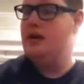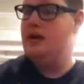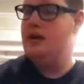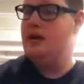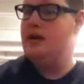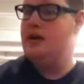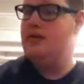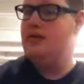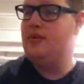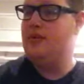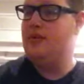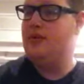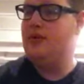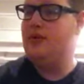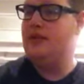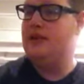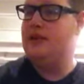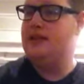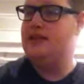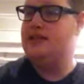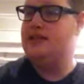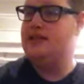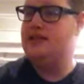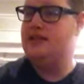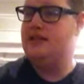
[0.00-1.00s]
And where we
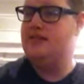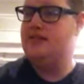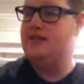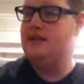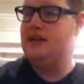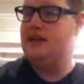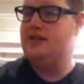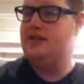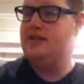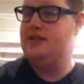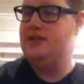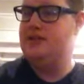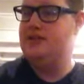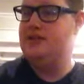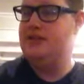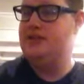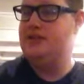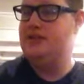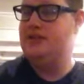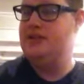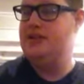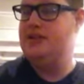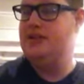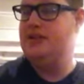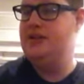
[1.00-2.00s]
last left off, I
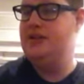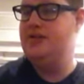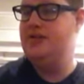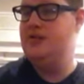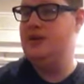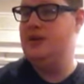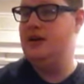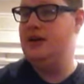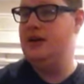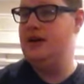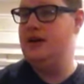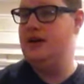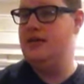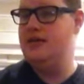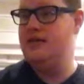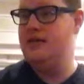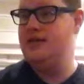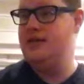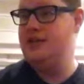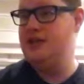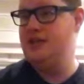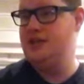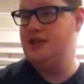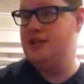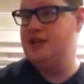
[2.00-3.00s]
showed you uh,
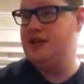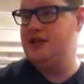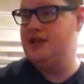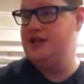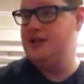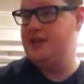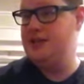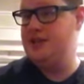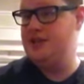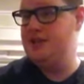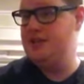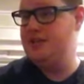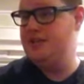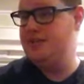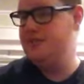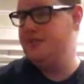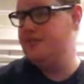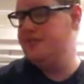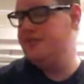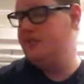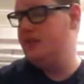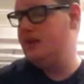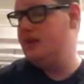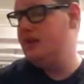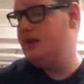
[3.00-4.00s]
Richie Rich.
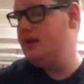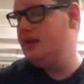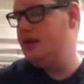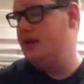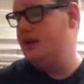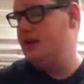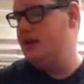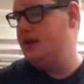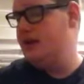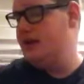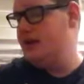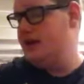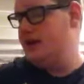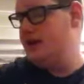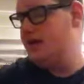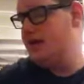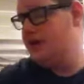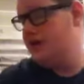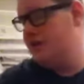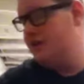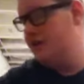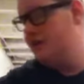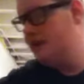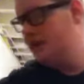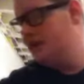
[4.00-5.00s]
Now we're
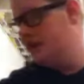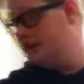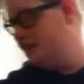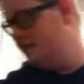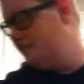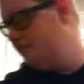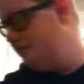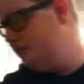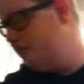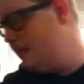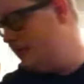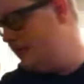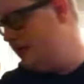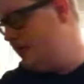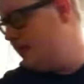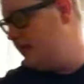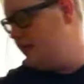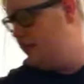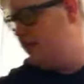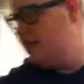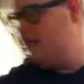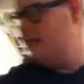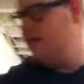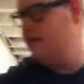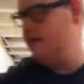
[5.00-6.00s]
going to pick up
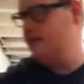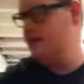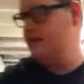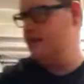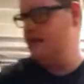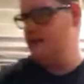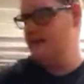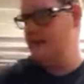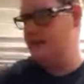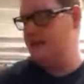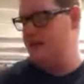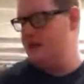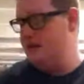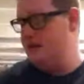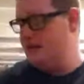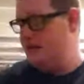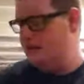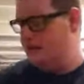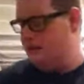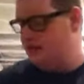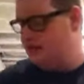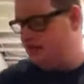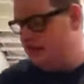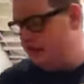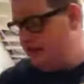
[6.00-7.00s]
with
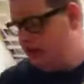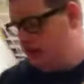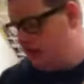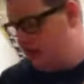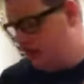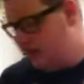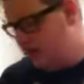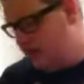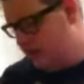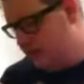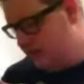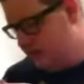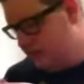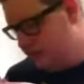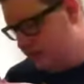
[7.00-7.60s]
the